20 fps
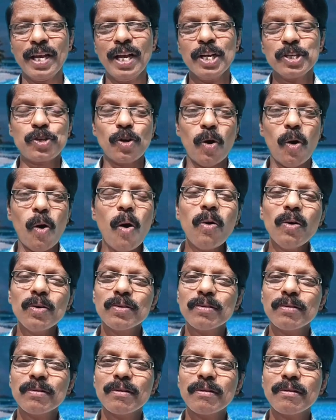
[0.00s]
So,
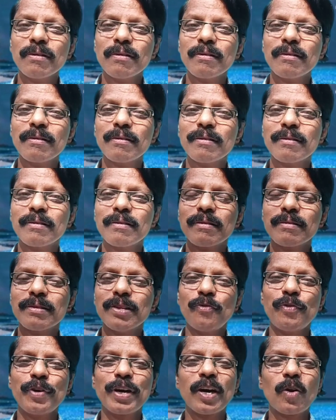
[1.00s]

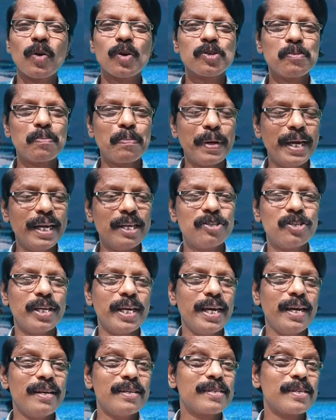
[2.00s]
the figure of speech
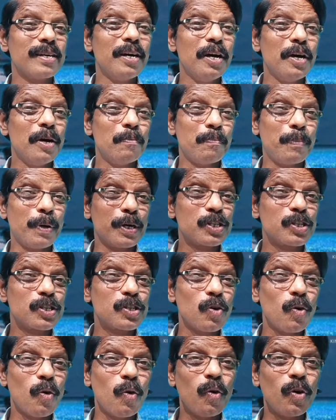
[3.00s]
is a
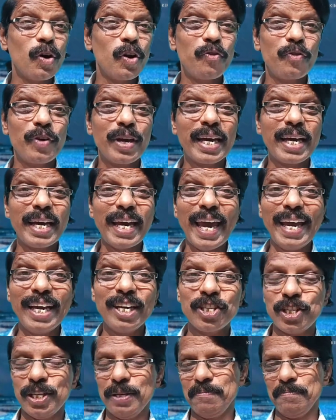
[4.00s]

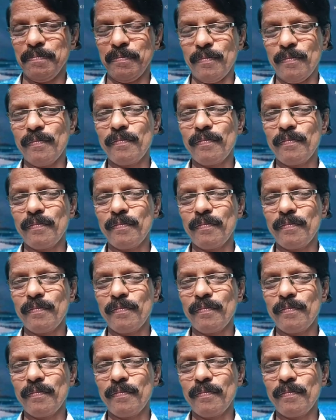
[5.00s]
personification.